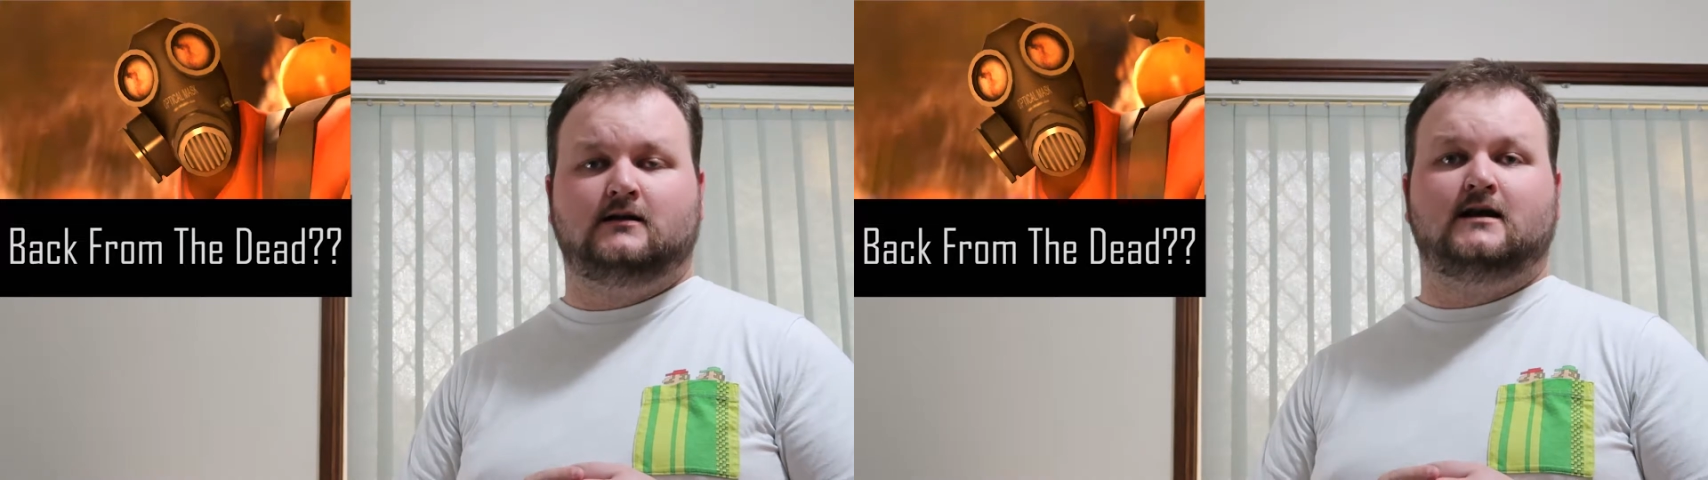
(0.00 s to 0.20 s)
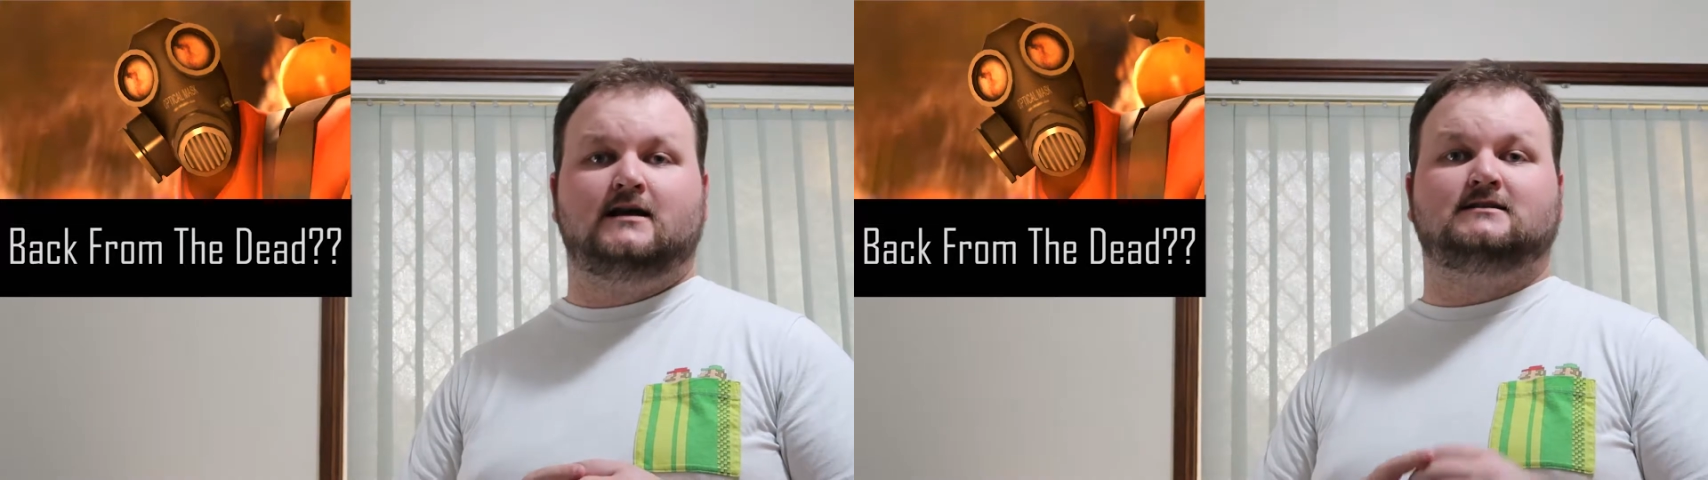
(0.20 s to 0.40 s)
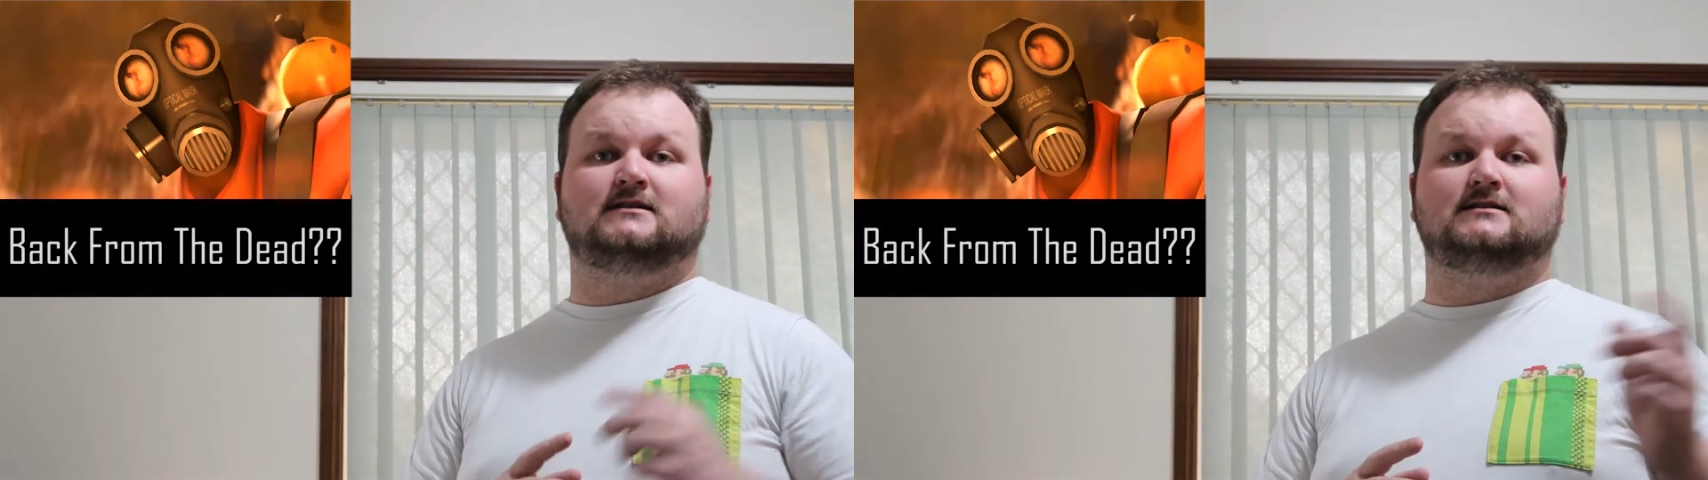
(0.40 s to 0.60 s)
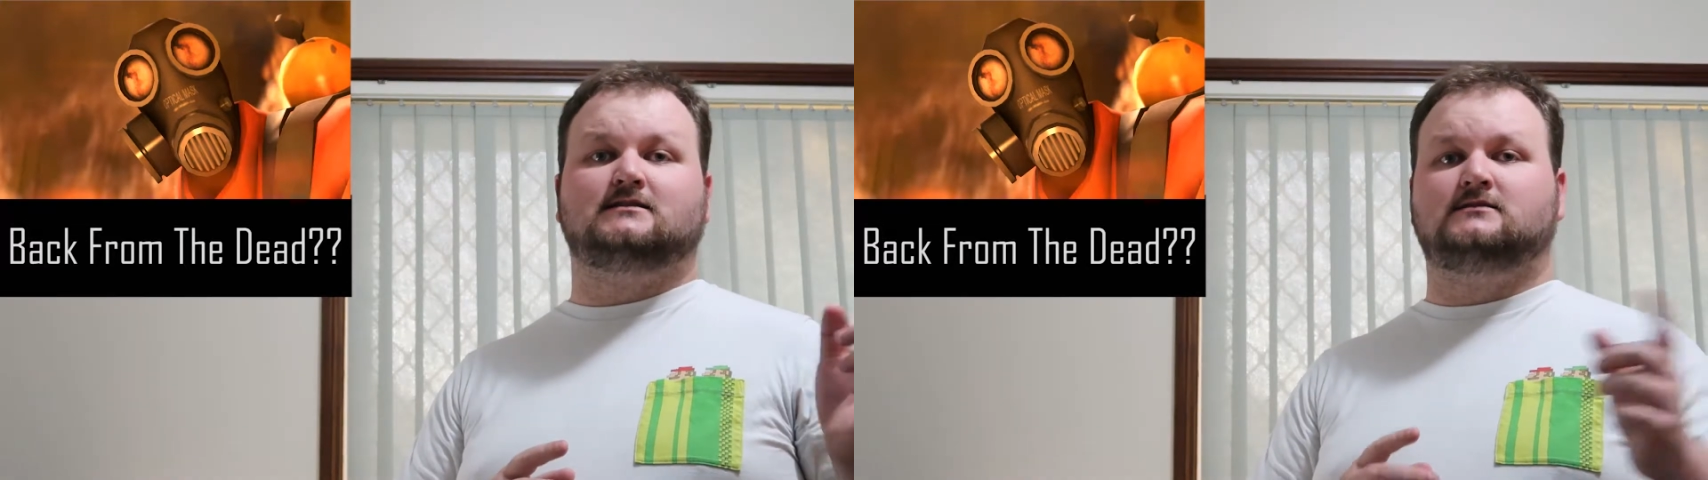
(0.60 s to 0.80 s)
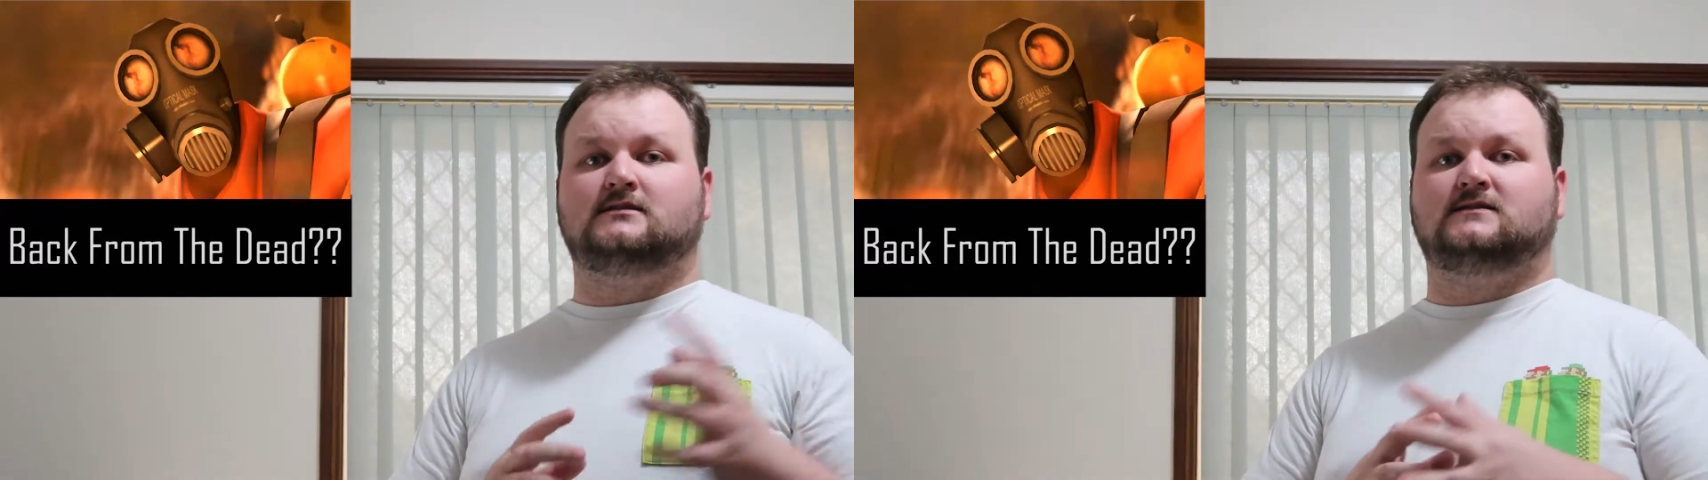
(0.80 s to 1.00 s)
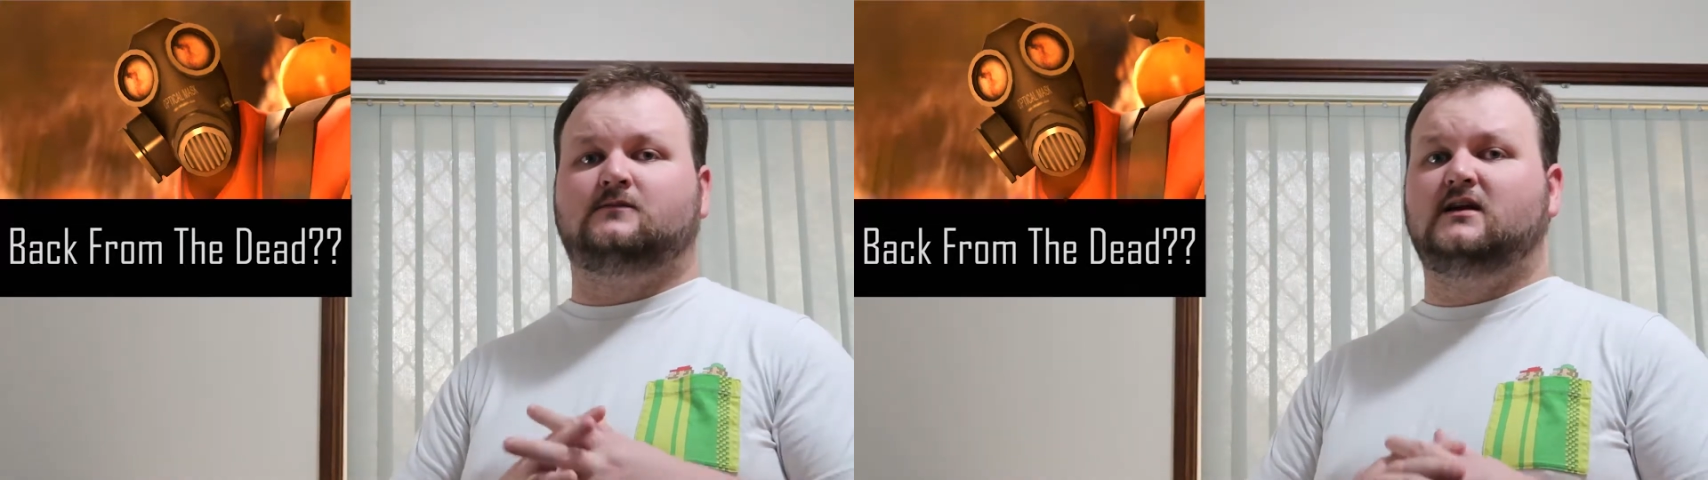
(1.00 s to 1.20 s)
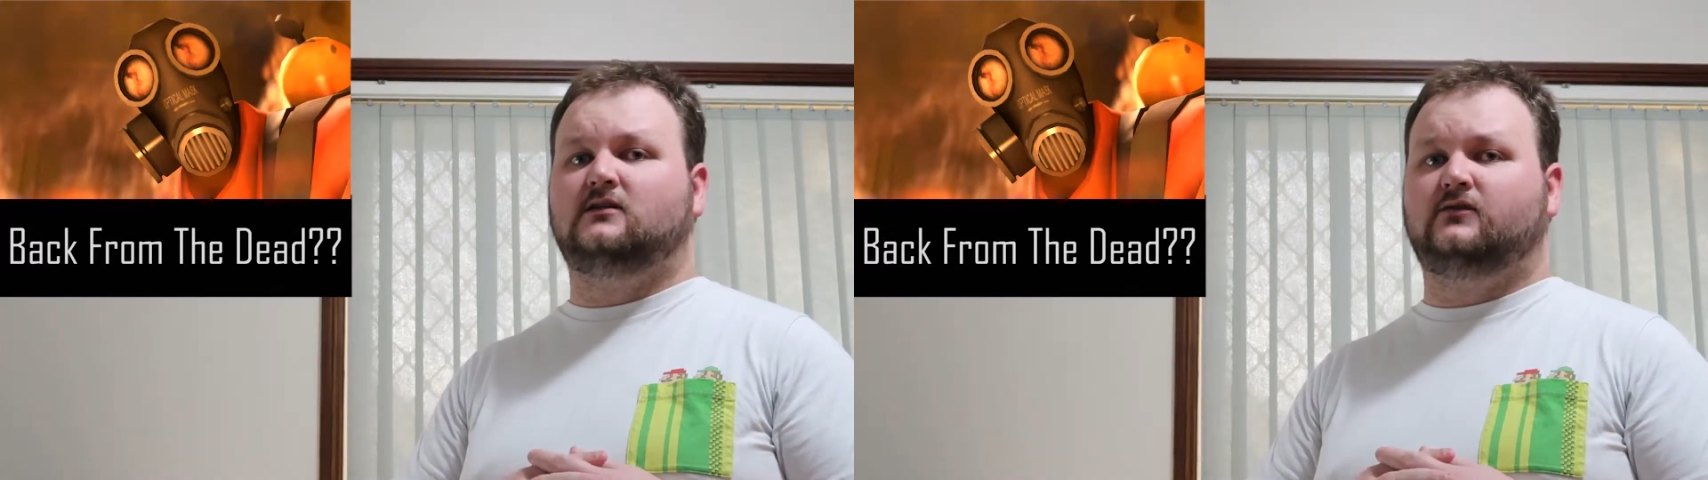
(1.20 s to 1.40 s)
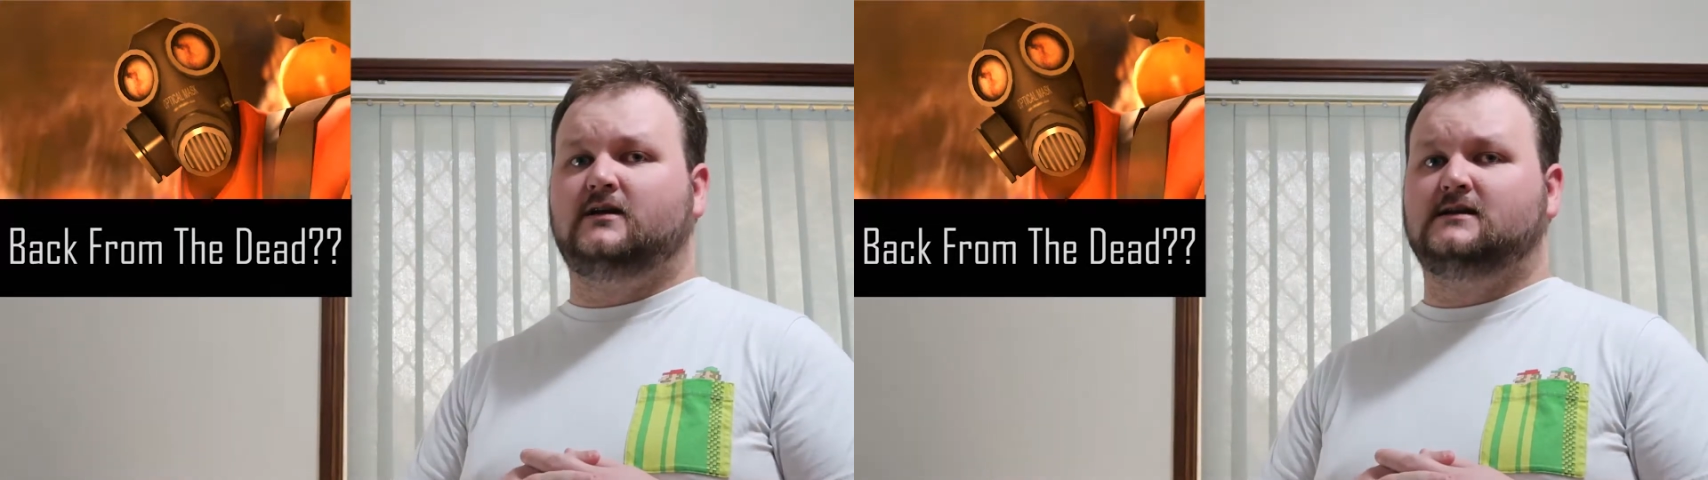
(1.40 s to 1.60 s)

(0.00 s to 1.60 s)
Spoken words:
He's since disappeared 3